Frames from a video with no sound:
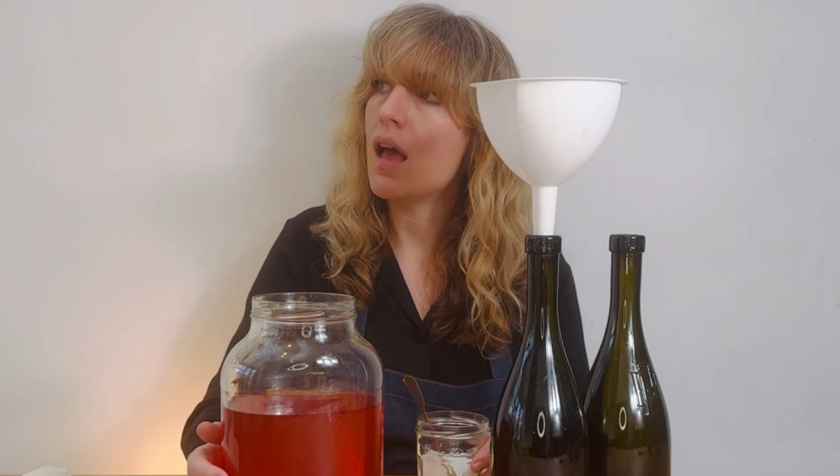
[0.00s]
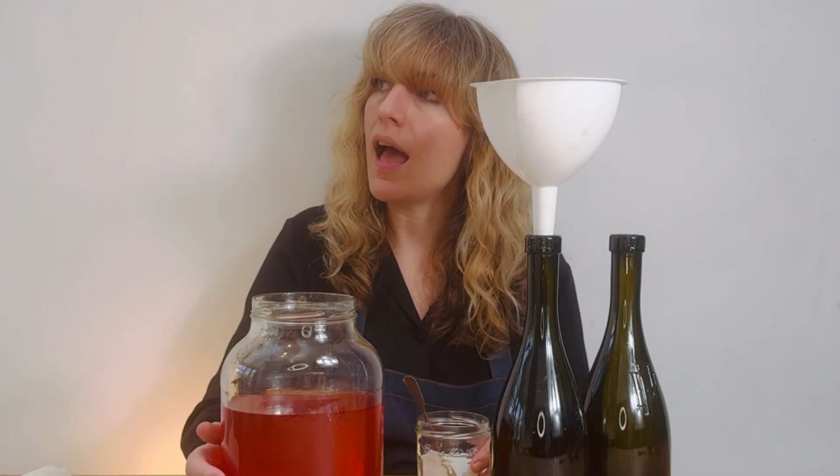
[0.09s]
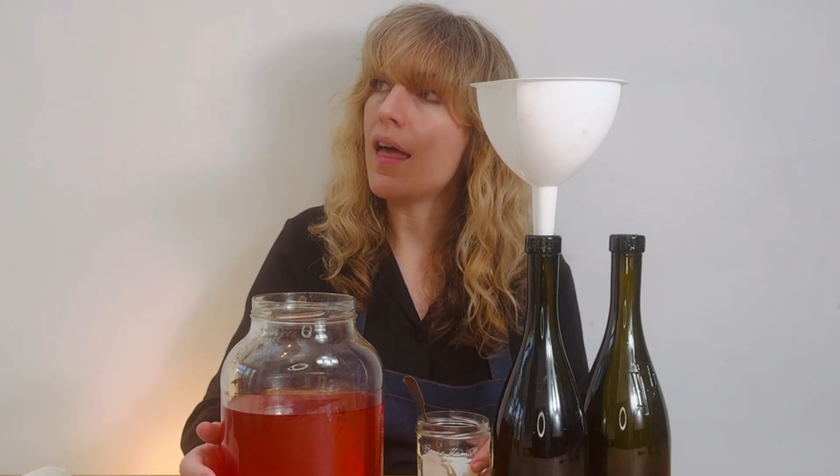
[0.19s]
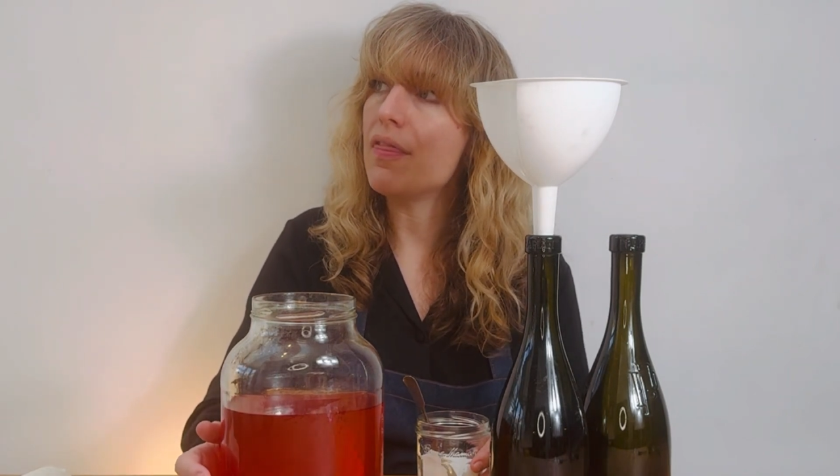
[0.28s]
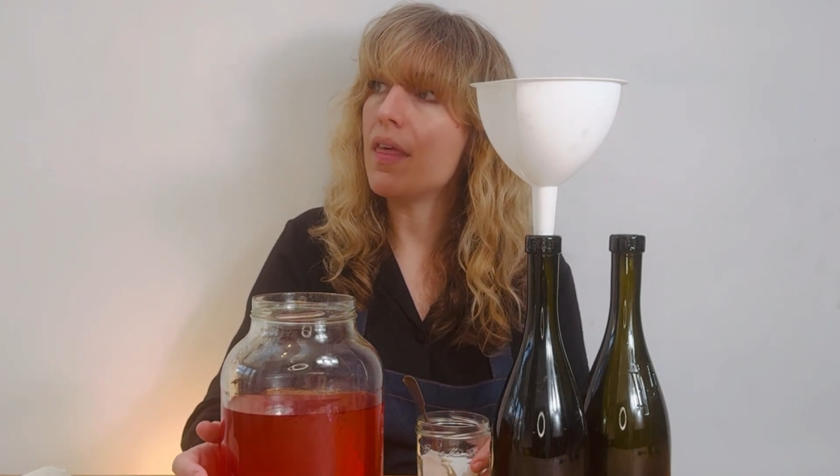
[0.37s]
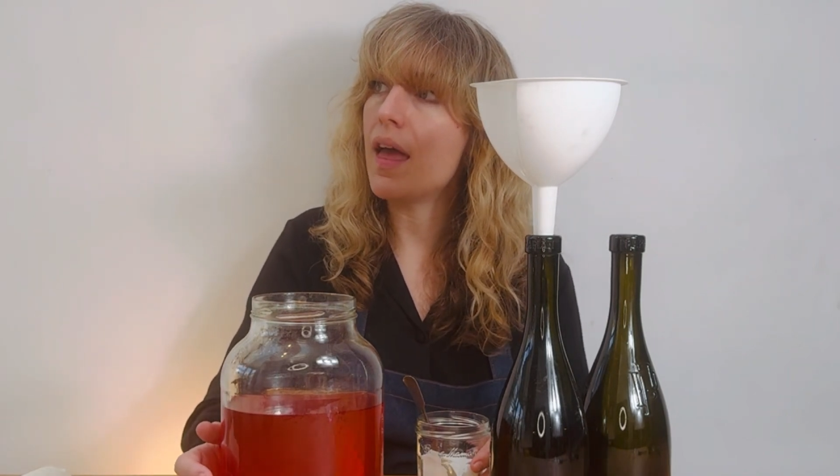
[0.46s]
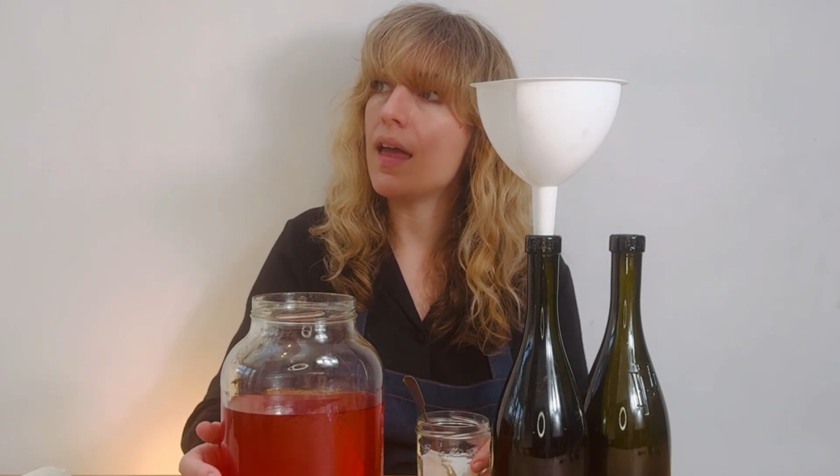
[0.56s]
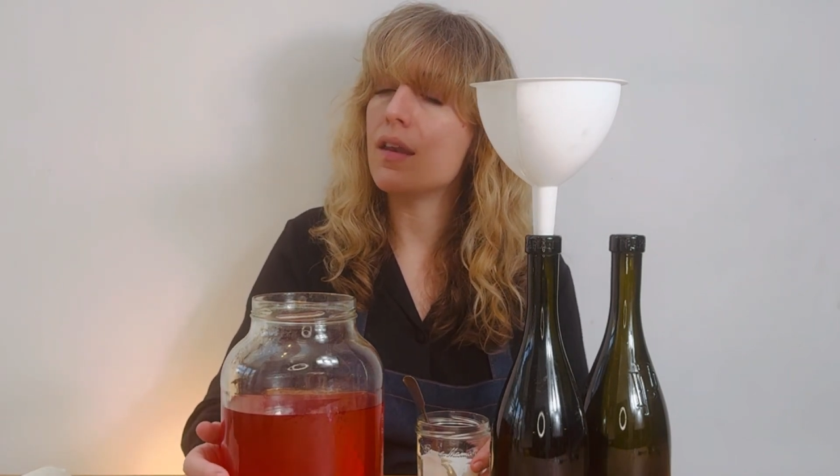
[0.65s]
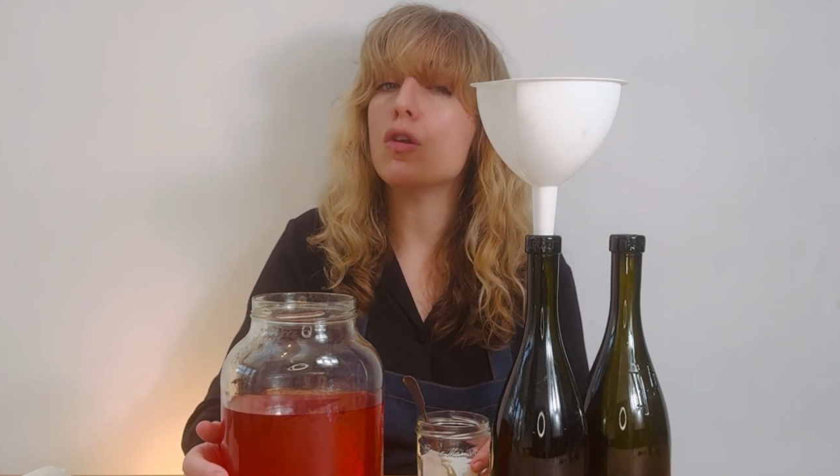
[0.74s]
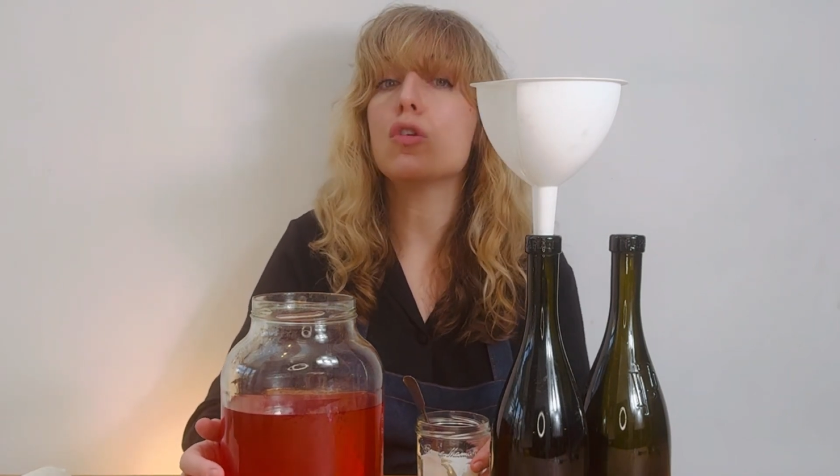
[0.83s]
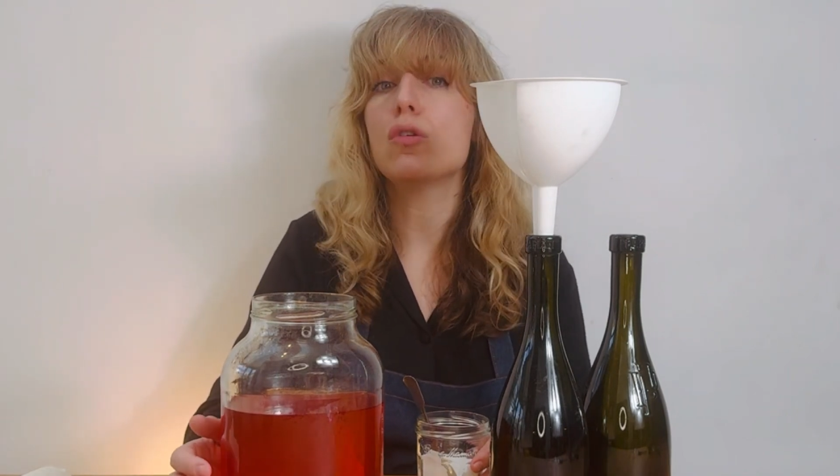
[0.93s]
and
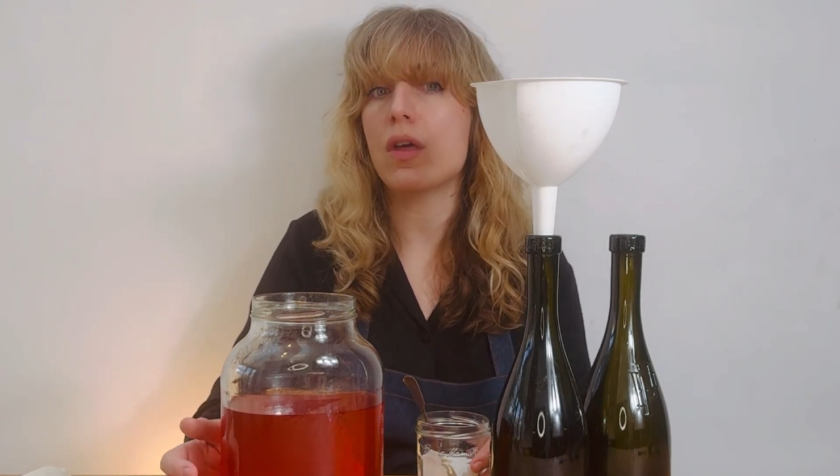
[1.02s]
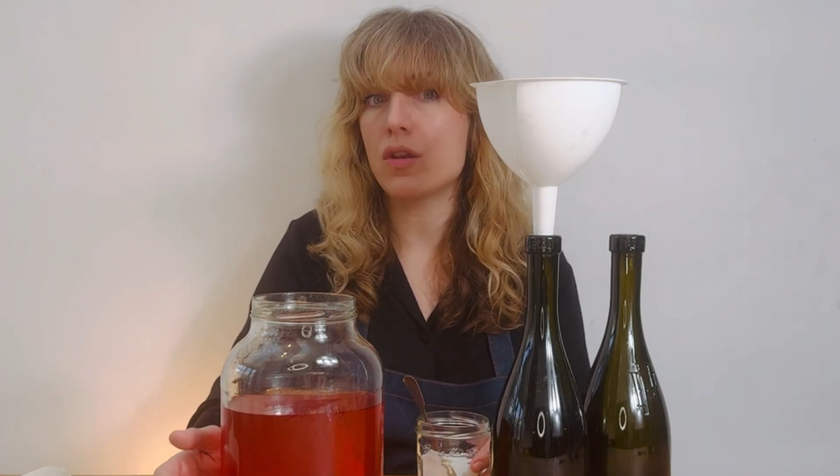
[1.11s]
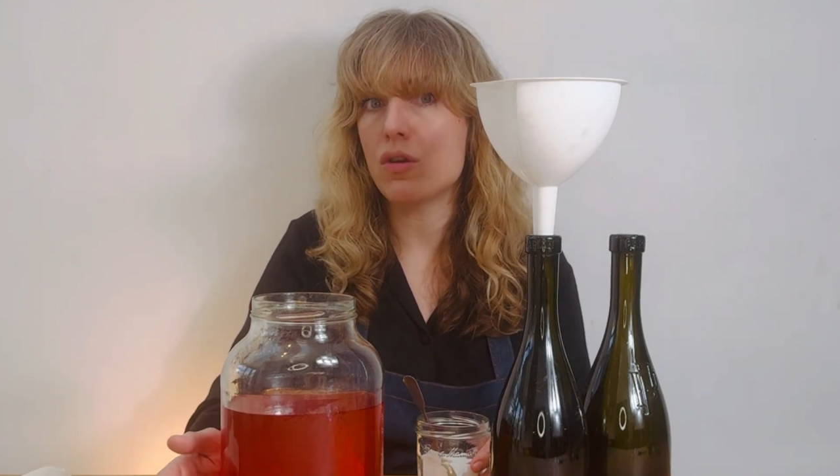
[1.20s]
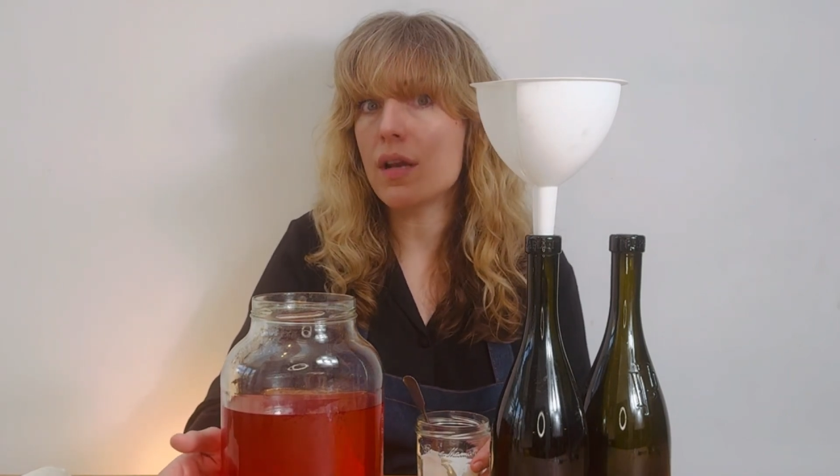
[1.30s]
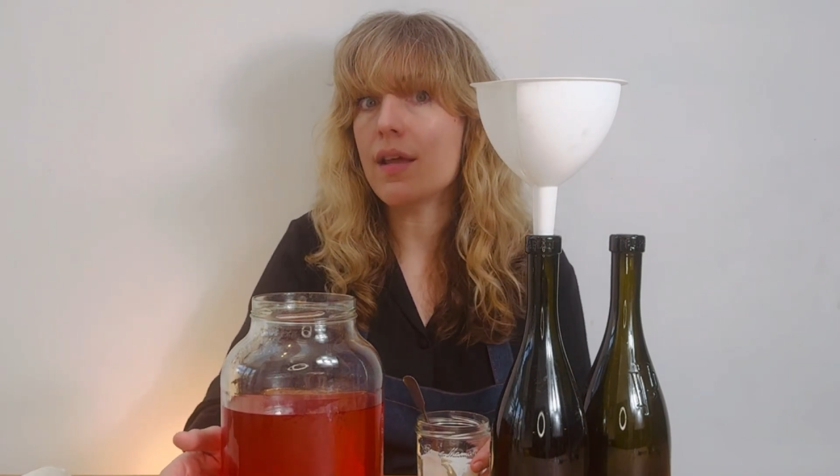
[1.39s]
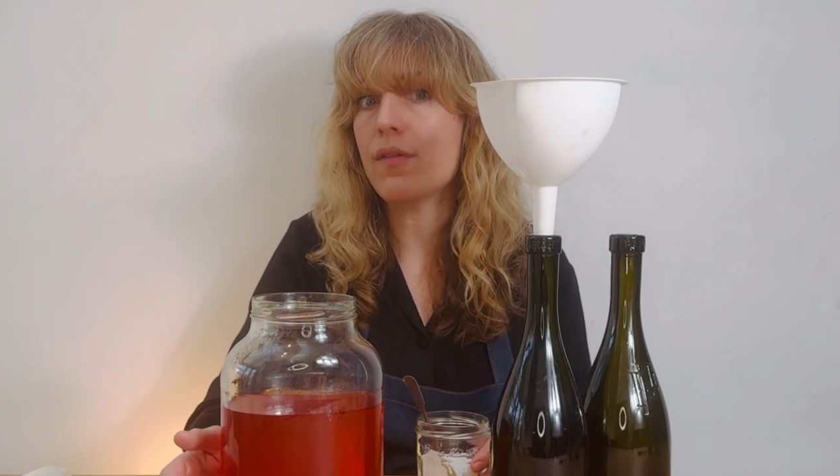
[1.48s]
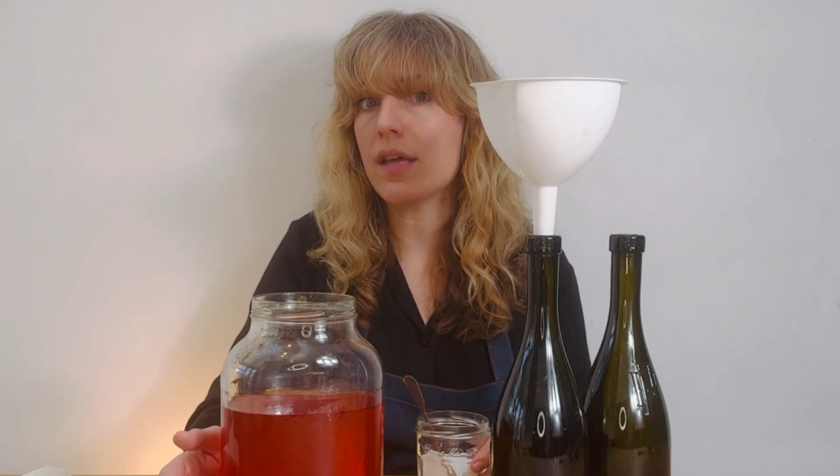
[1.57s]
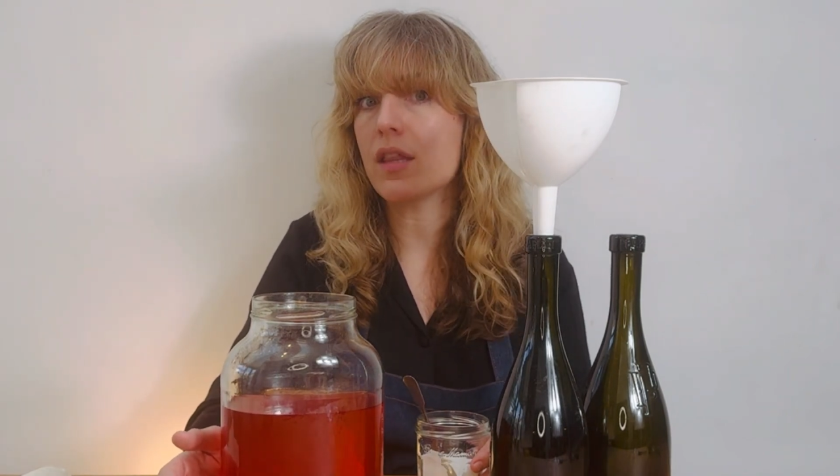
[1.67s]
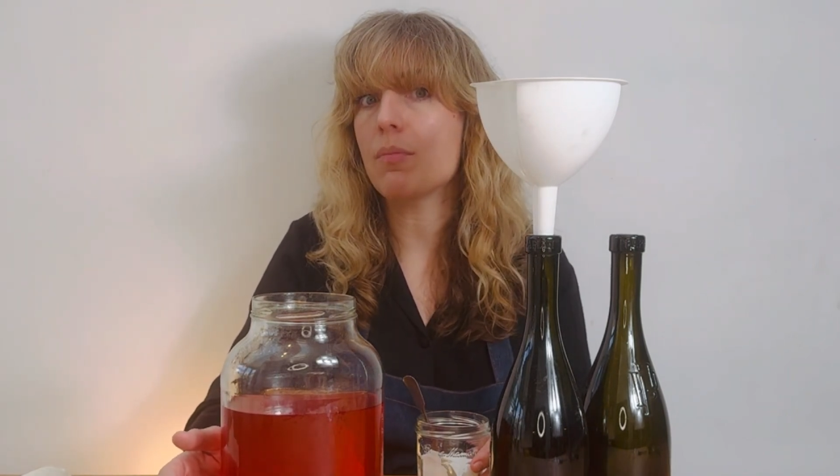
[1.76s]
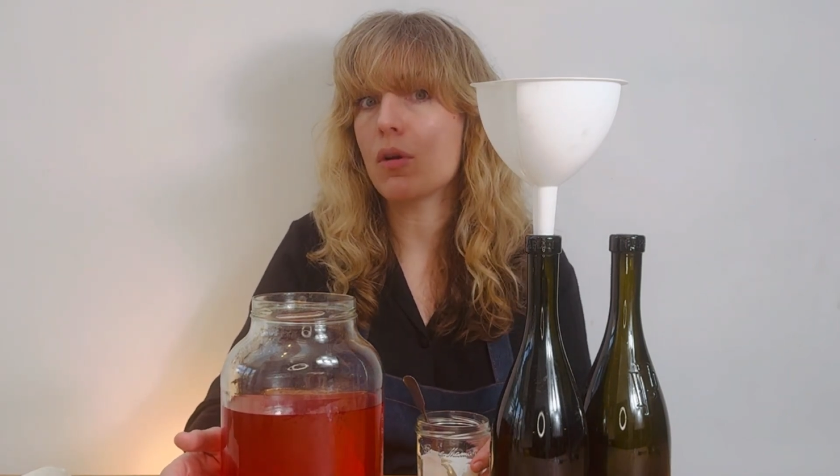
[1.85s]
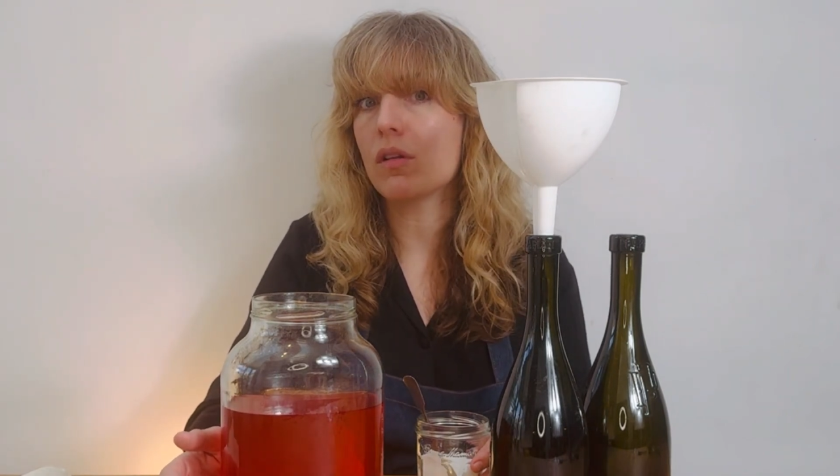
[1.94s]
then you leave it in the
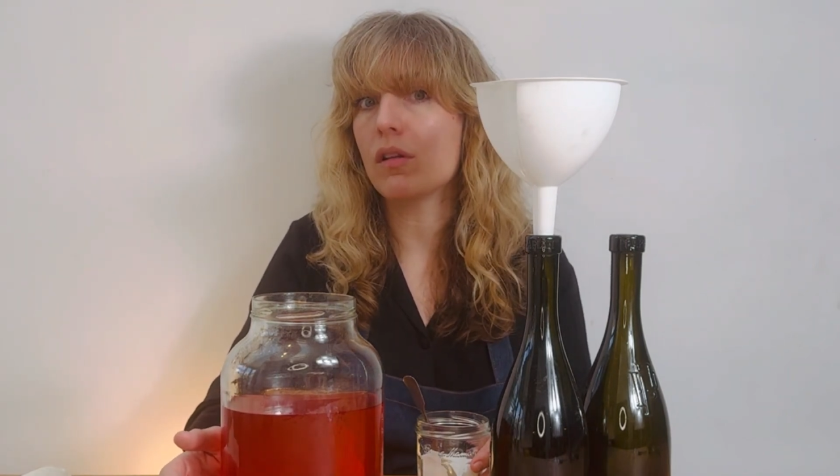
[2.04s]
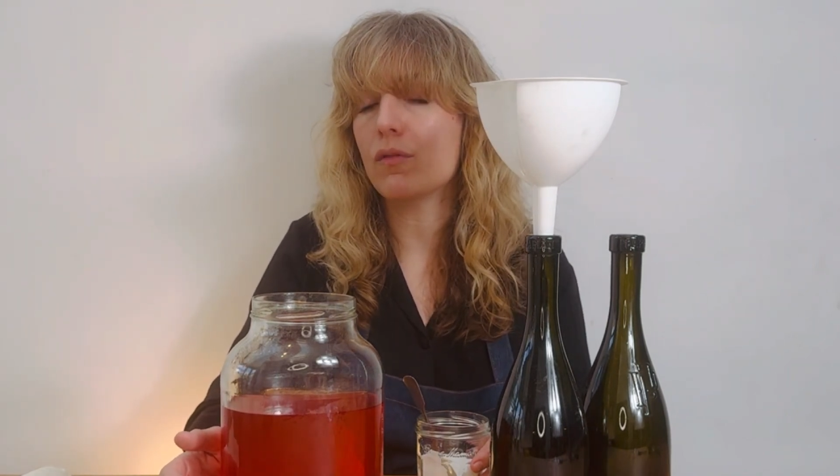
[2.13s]
bottle